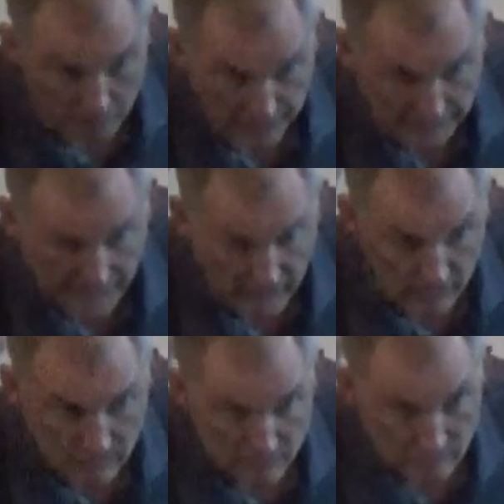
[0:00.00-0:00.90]
of, buddy.
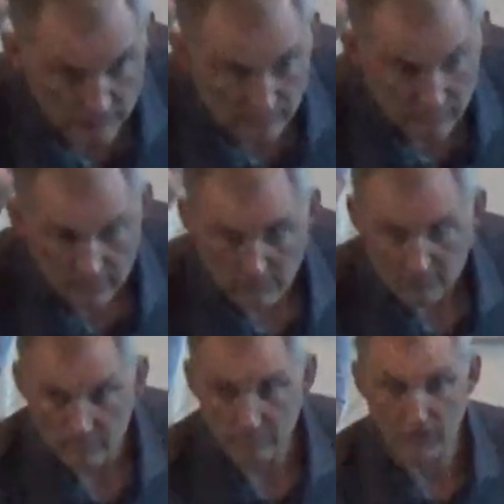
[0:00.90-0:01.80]

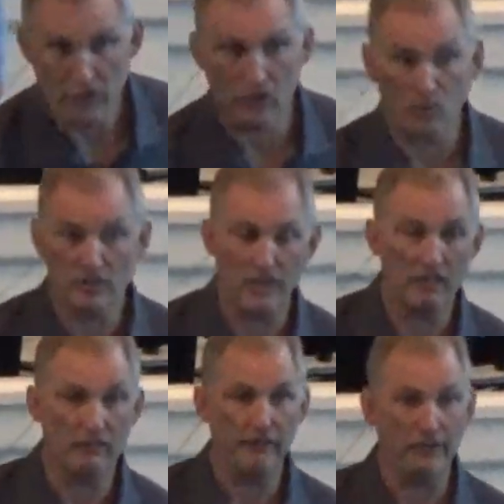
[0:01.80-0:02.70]
Do you know what
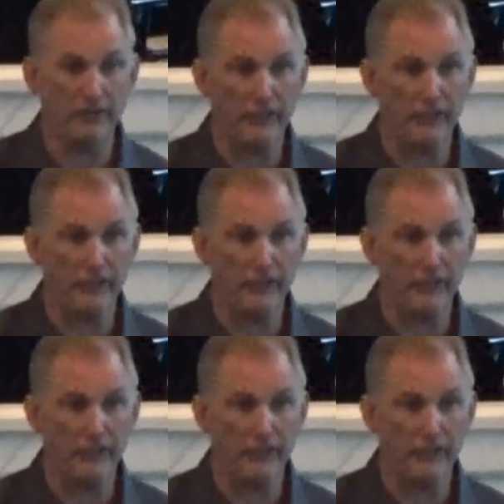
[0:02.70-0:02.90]
they're going to